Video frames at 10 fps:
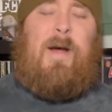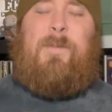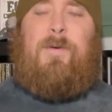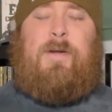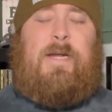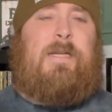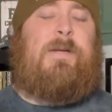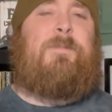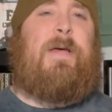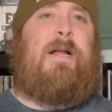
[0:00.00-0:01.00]
my book is
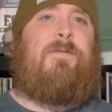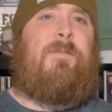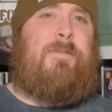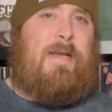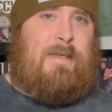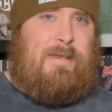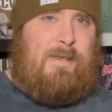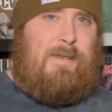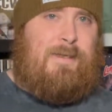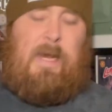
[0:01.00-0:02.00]
a bit of a
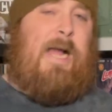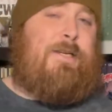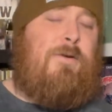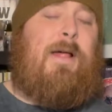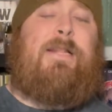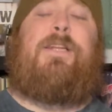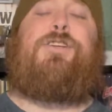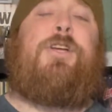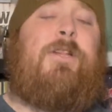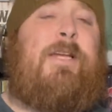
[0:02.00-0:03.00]
miss. I do like the
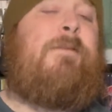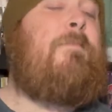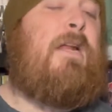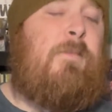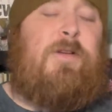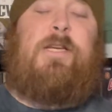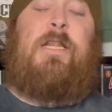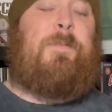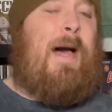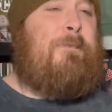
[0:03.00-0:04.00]
chilly, minimal
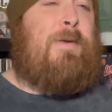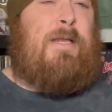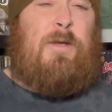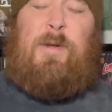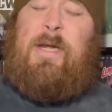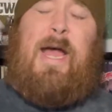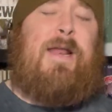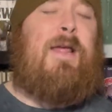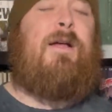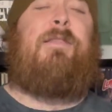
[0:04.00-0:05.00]
synth pop beat that we
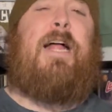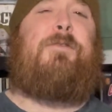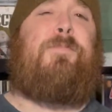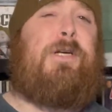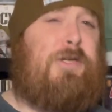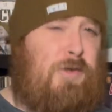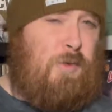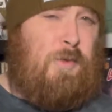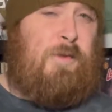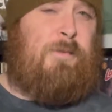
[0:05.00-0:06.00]
get here. That's pretty
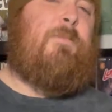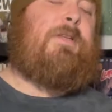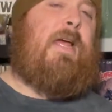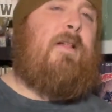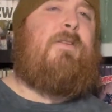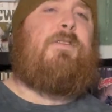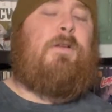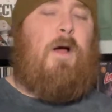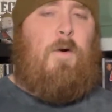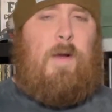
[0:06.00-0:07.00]
cool. But Taylor's
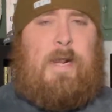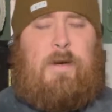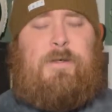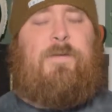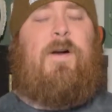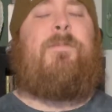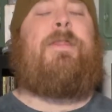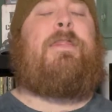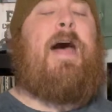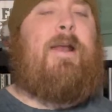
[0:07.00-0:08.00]
low energy, very
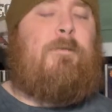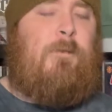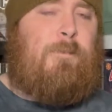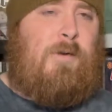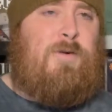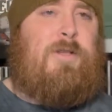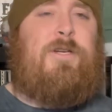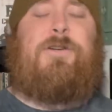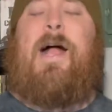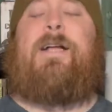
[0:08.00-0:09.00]
methodical approach to
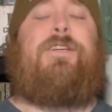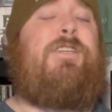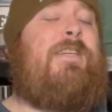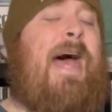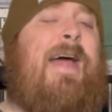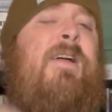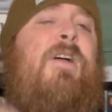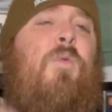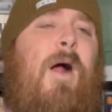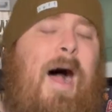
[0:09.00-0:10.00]
this track is just not
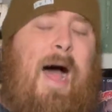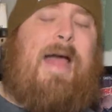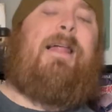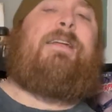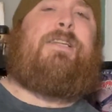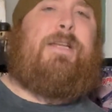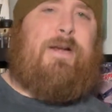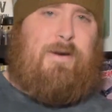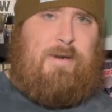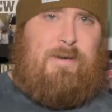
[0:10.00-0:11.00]
where I like to
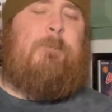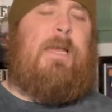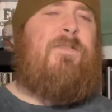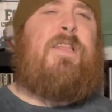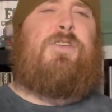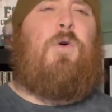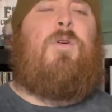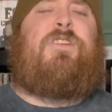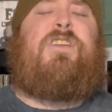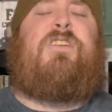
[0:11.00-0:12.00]
hear her. Even this
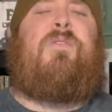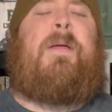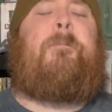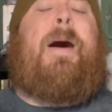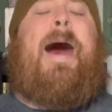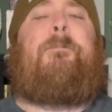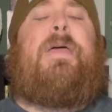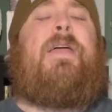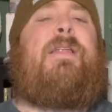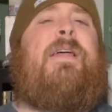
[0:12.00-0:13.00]
chorus just doesn't really pop
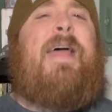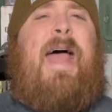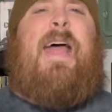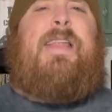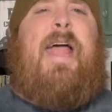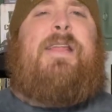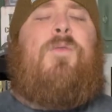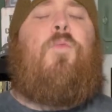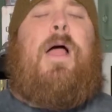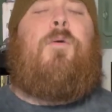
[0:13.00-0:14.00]
in in any
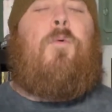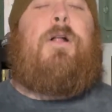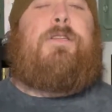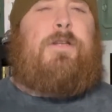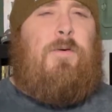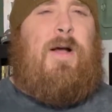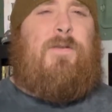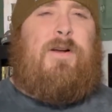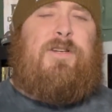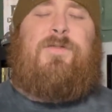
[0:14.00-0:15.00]
way
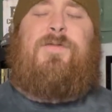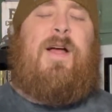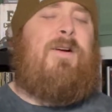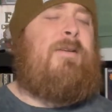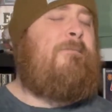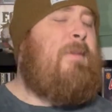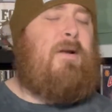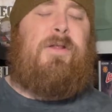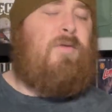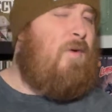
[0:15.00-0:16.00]
whatsoever. It's just very
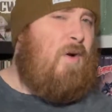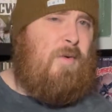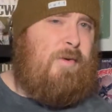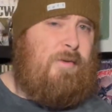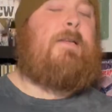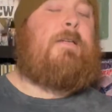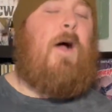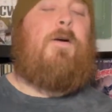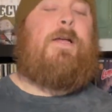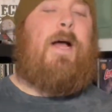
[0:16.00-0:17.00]
middle of the road.
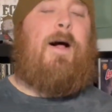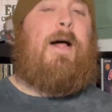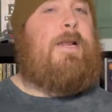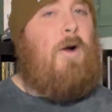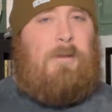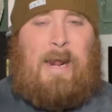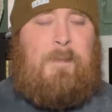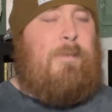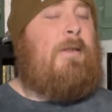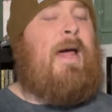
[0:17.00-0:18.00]
Sorry, y'all, I know a lot of
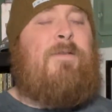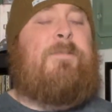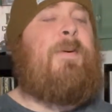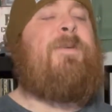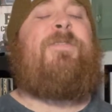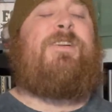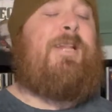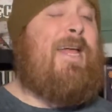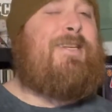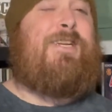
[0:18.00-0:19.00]
people love it, but
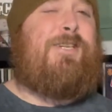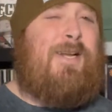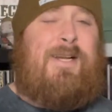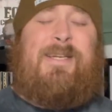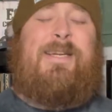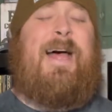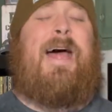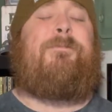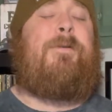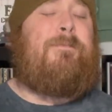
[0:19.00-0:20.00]
vigilante shit is
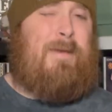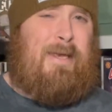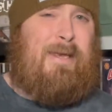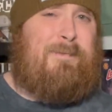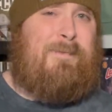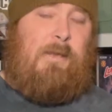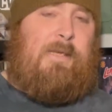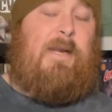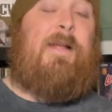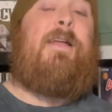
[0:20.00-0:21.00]
not for me.
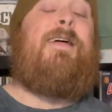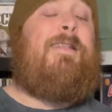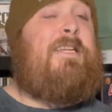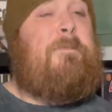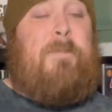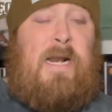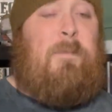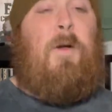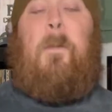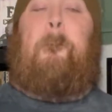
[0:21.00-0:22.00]
Listen, this
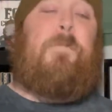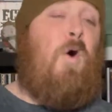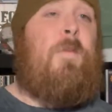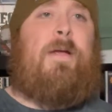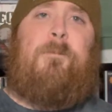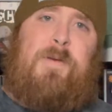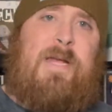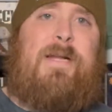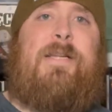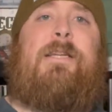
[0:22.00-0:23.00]
minimal, booming
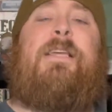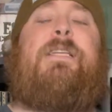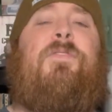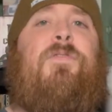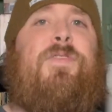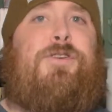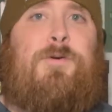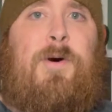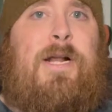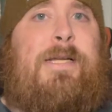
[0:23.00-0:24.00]
beat is something different for
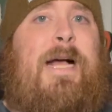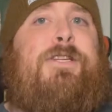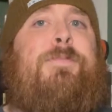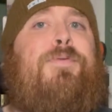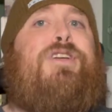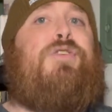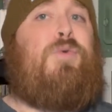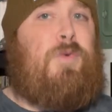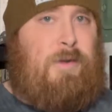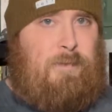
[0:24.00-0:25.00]
sure, and it's actually pretty
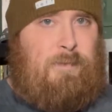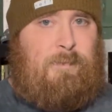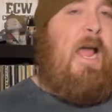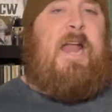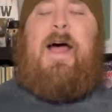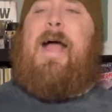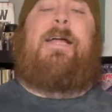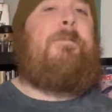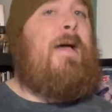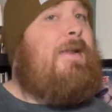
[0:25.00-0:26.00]
cool. And I
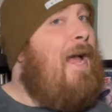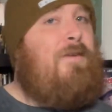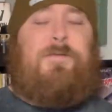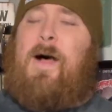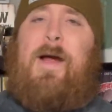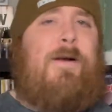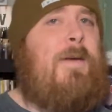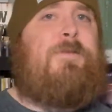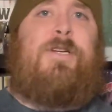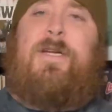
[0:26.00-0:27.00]
commend how fired
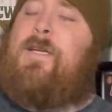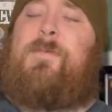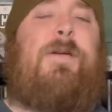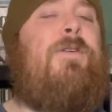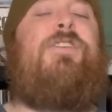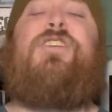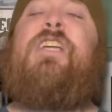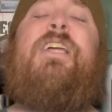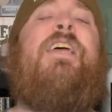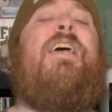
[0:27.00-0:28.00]
up she is, because
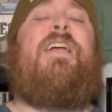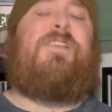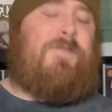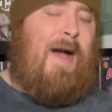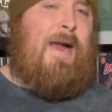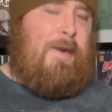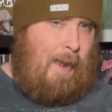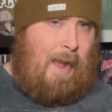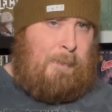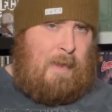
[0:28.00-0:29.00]
she is fired
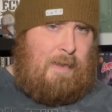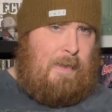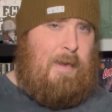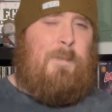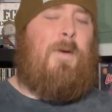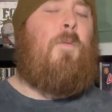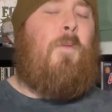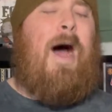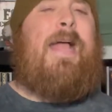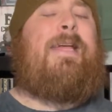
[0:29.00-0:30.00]
up here, but
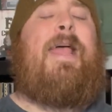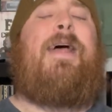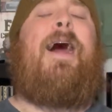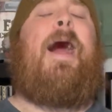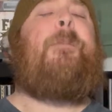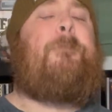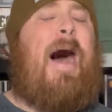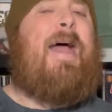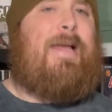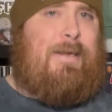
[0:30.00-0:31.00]
why can't I
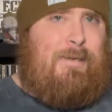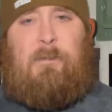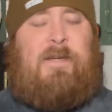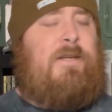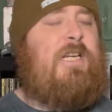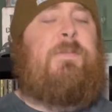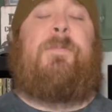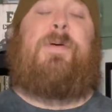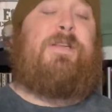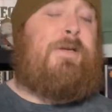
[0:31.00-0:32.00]
buy it? Listen, she's
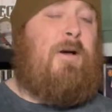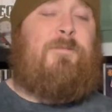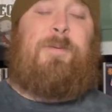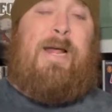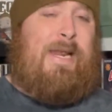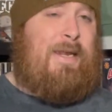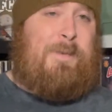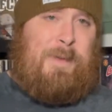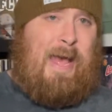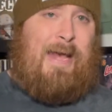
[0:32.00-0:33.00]
been pissed off plenty in
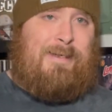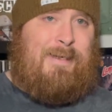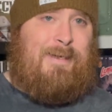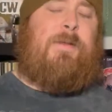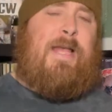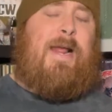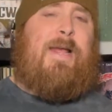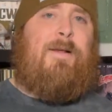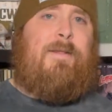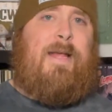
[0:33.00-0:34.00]
the past. But then I
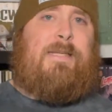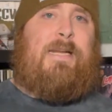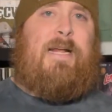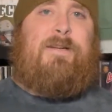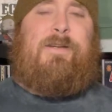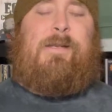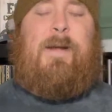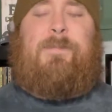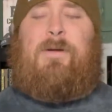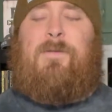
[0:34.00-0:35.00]
hear this, and it just
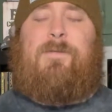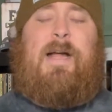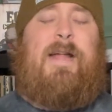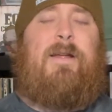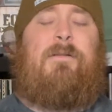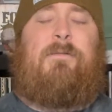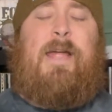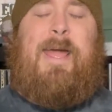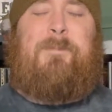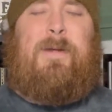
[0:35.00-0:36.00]
comes off kind of
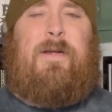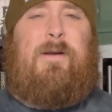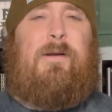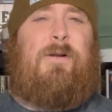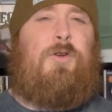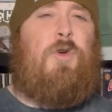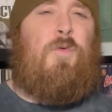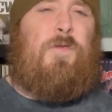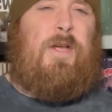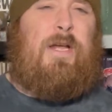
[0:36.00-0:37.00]
campy and
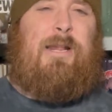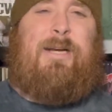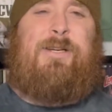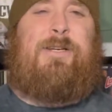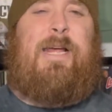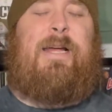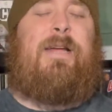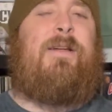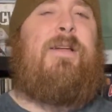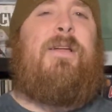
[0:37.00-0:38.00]
goofy, and like she's
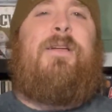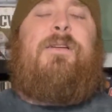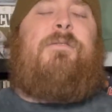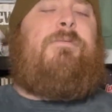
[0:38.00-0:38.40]
taking eh,